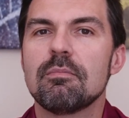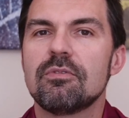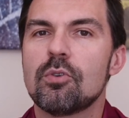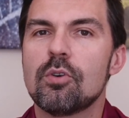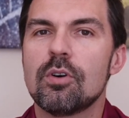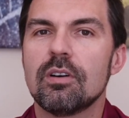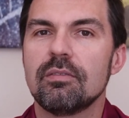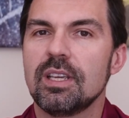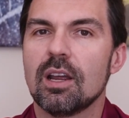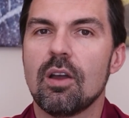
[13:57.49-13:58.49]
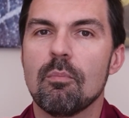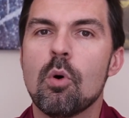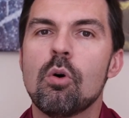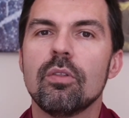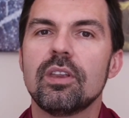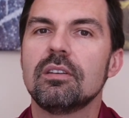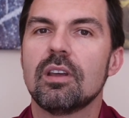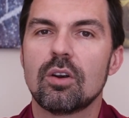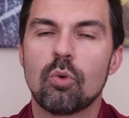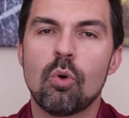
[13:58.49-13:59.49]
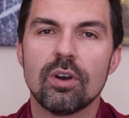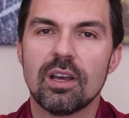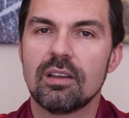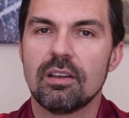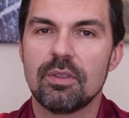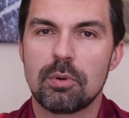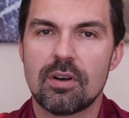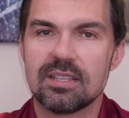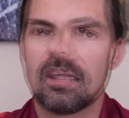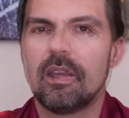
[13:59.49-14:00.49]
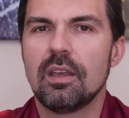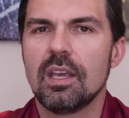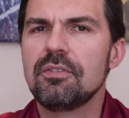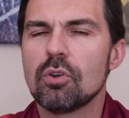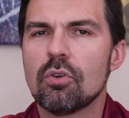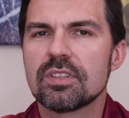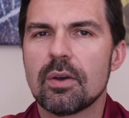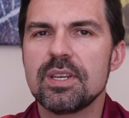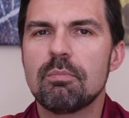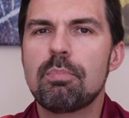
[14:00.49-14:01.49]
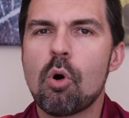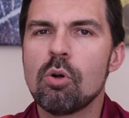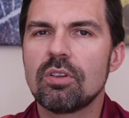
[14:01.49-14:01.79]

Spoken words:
for more than a quarter of the price. If you're also into ball